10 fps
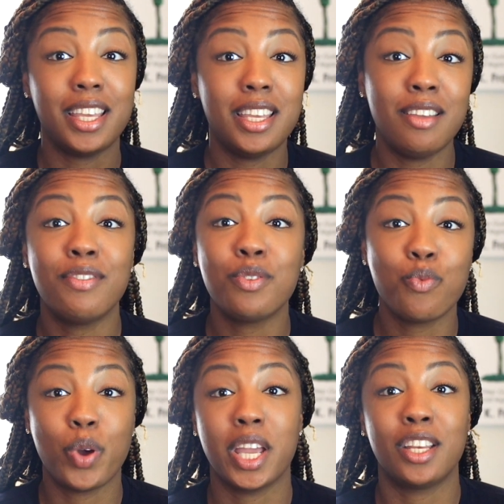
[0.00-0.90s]
even
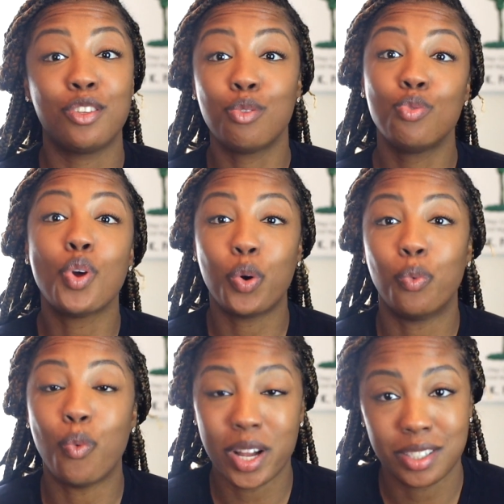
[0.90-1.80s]
when you don't
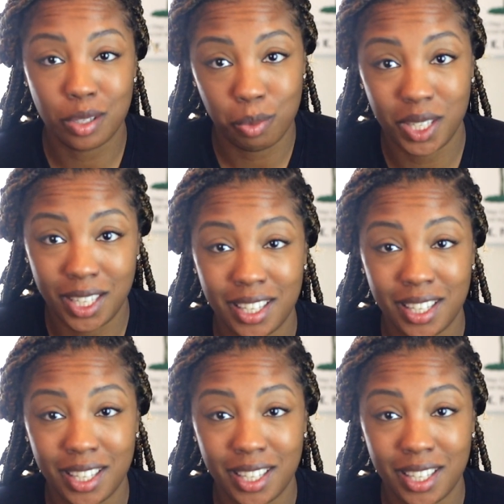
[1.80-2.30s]
want to be.